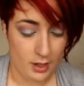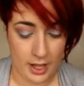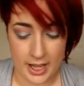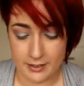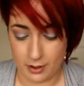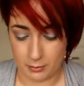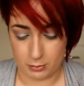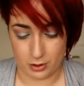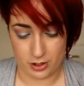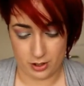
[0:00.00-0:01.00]
Avon
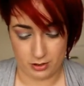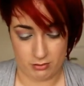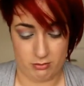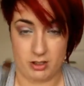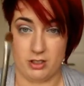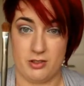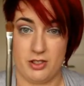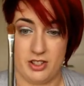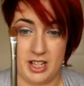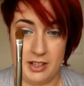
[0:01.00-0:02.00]
brush. I don't know, it's
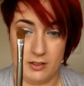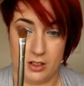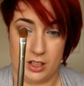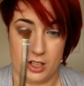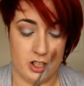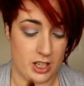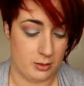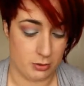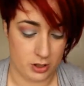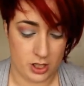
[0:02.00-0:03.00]
just an Avon like shader
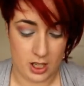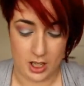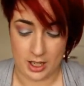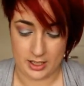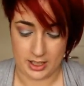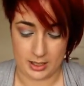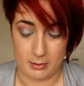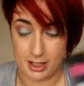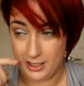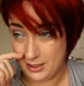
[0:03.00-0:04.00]
brush, and take the
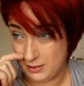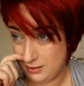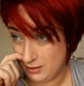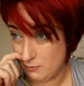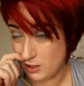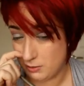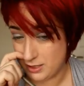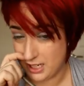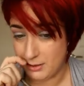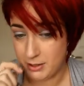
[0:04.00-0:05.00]
black. What I will
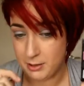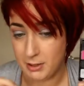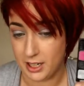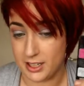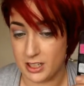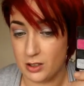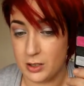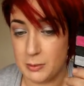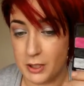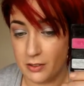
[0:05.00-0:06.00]
say about the black is it looks
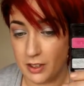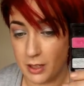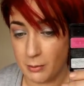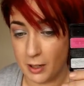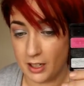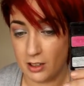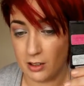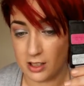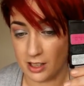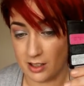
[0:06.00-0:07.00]
beautiful in the pan. It
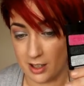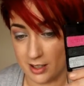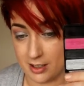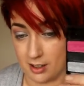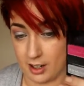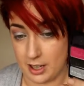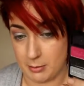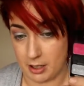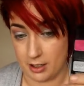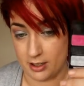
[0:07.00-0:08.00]
looks like the night sky in the
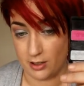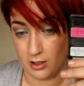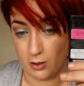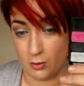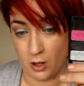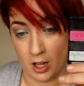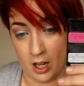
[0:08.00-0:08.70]
pan. It's so